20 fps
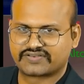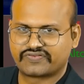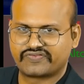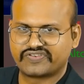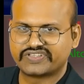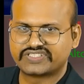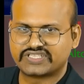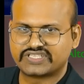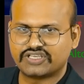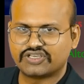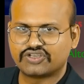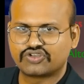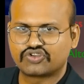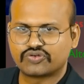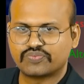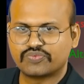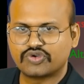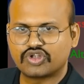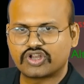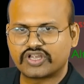we see
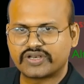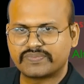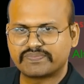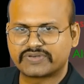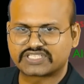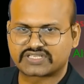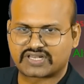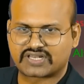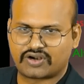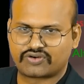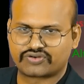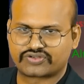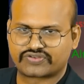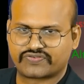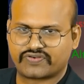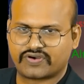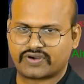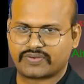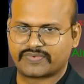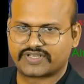cumulonimbus clouds
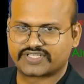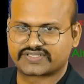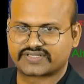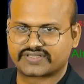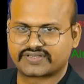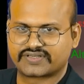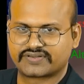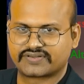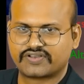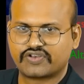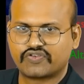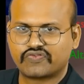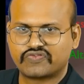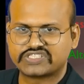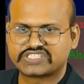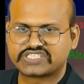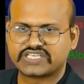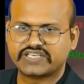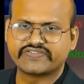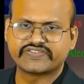formation,
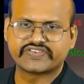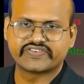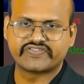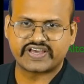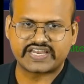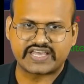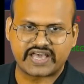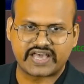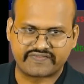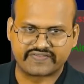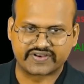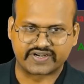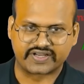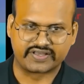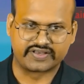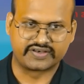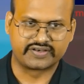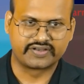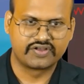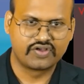which gives very heavy
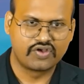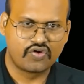rain.